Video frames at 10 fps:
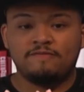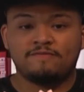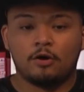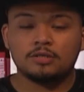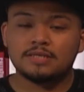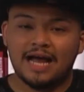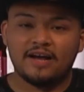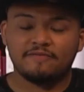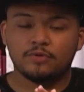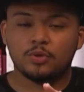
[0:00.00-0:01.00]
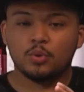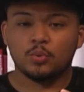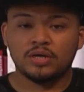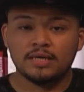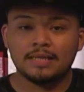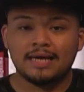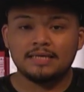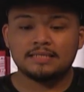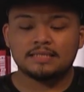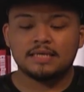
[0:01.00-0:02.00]
first have to
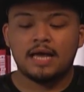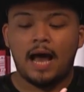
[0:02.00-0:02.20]
realize